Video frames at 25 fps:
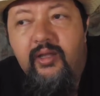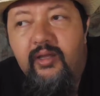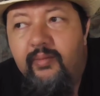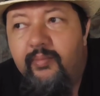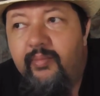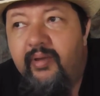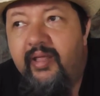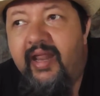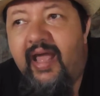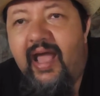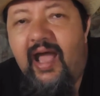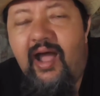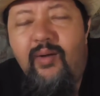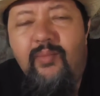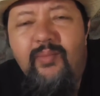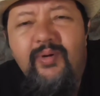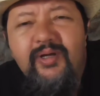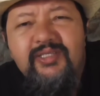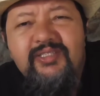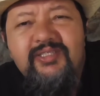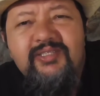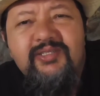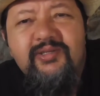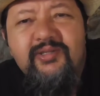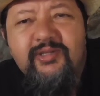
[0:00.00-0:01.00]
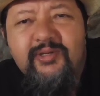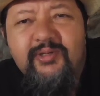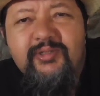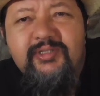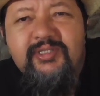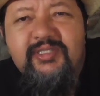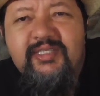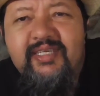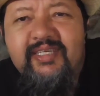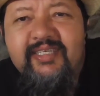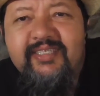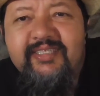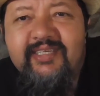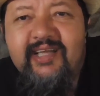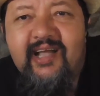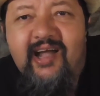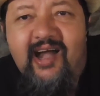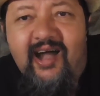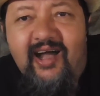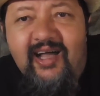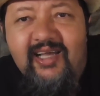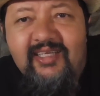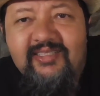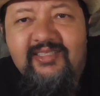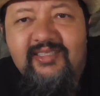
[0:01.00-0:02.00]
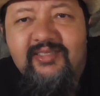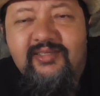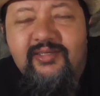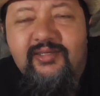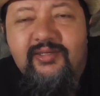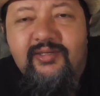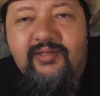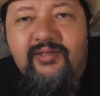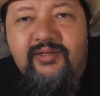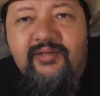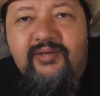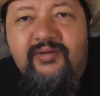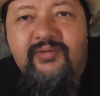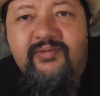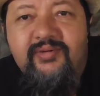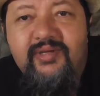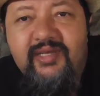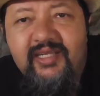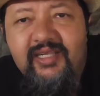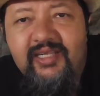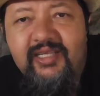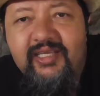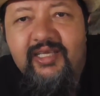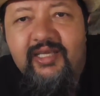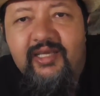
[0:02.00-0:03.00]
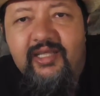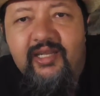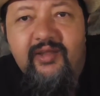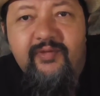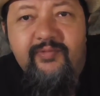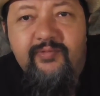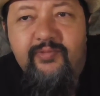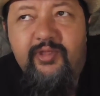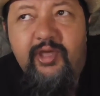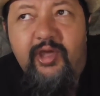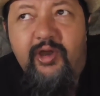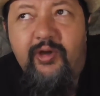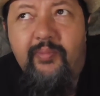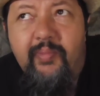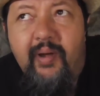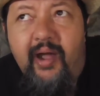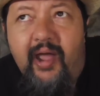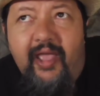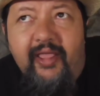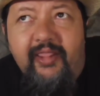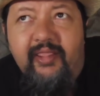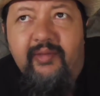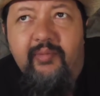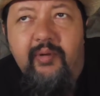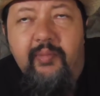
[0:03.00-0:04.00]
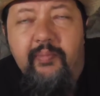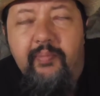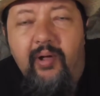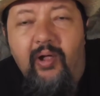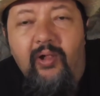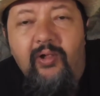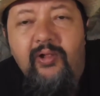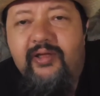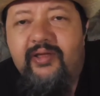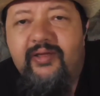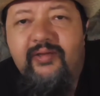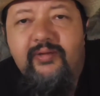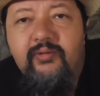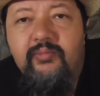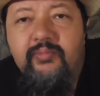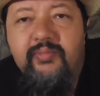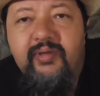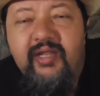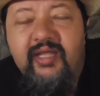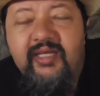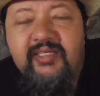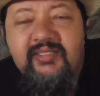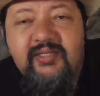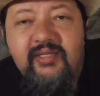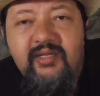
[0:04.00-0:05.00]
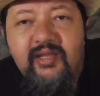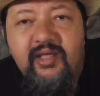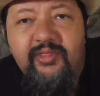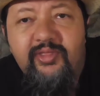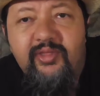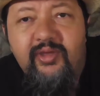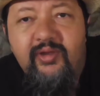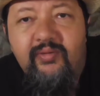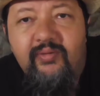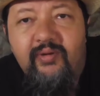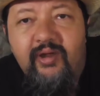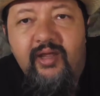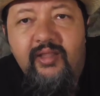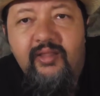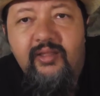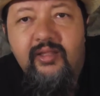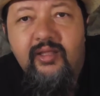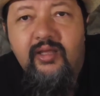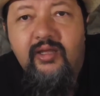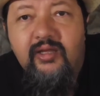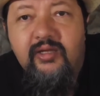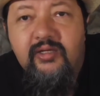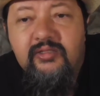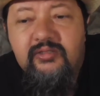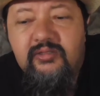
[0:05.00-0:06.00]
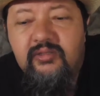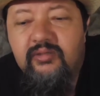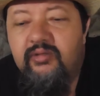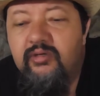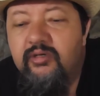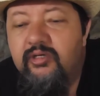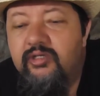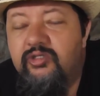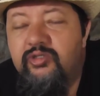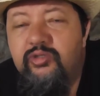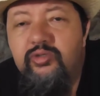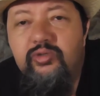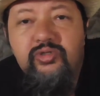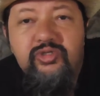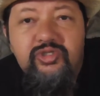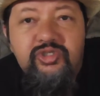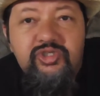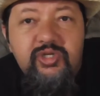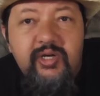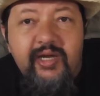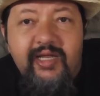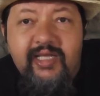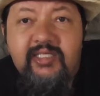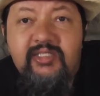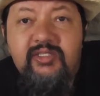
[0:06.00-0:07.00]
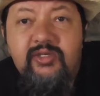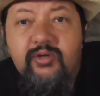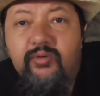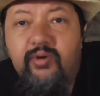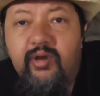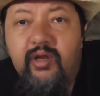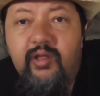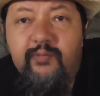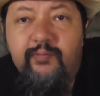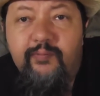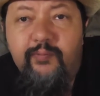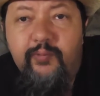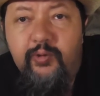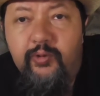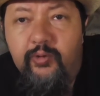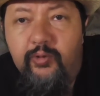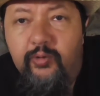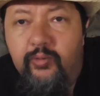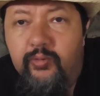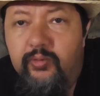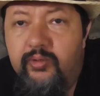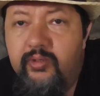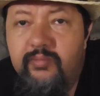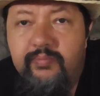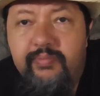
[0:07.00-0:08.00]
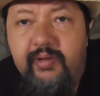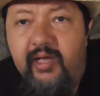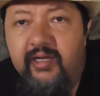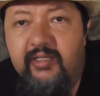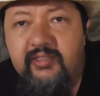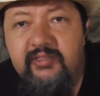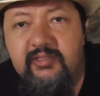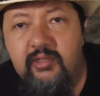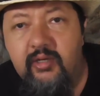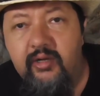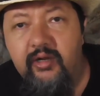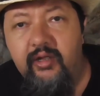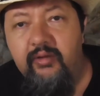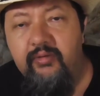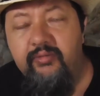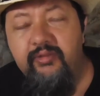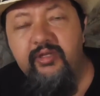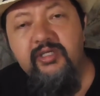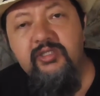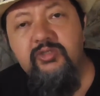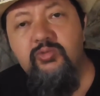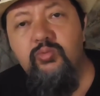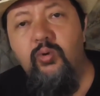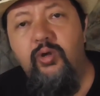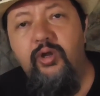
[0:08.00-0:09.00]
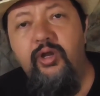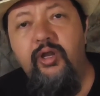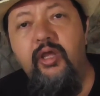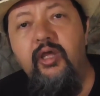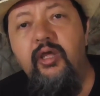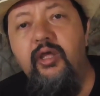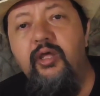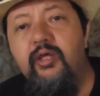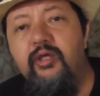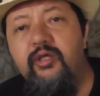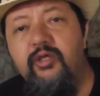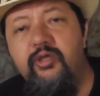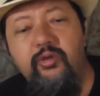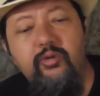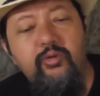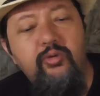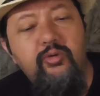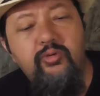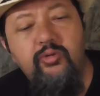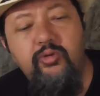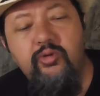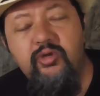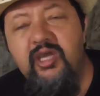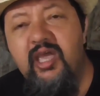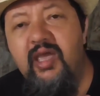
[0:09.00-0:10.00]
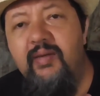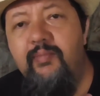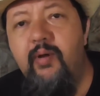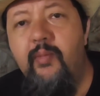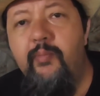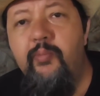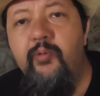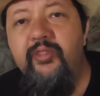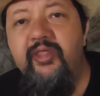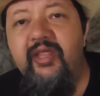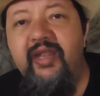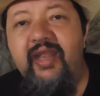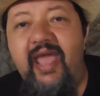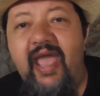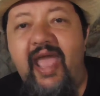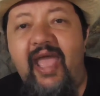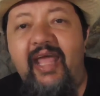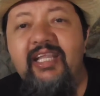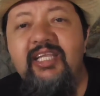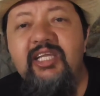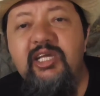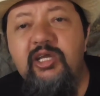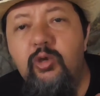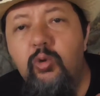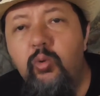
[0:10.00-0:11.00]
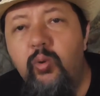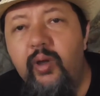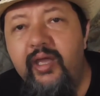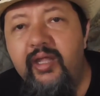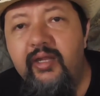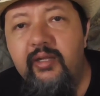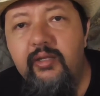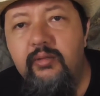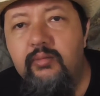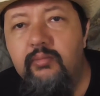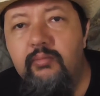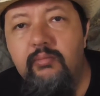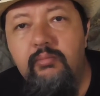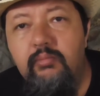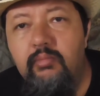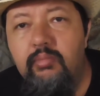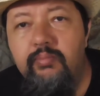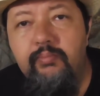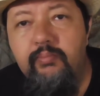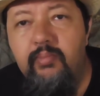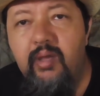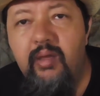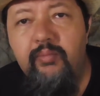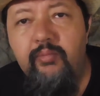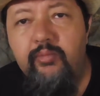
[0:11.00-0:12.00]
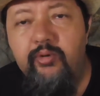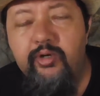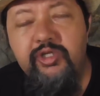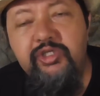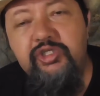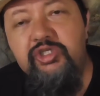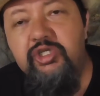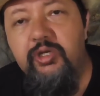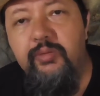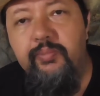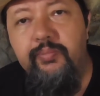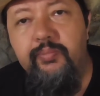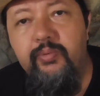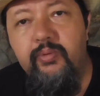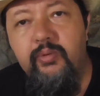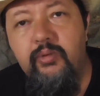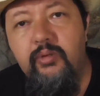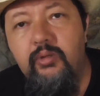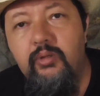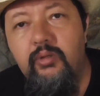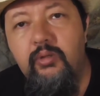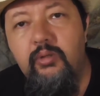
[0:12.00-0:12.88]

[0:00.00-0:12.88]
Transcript: I mean, how much do those things cost? Really? And if they're buying them in bulk, it would be next to nothing, right? So there are 2 strikes already for you, Panasonic, on this one. You came up with an antiquated memory chip.